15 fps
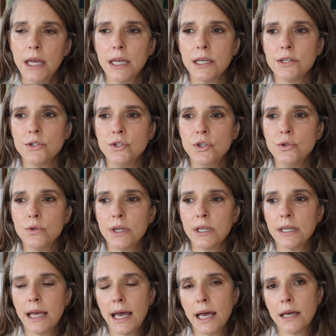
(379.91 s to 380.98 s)
is you
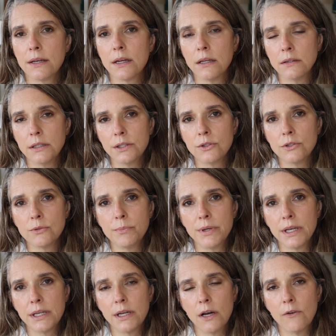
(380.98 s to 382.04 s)
can add a little
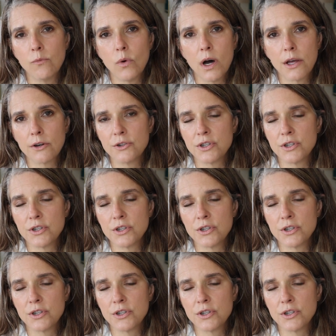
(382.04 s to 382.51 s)
bit of water,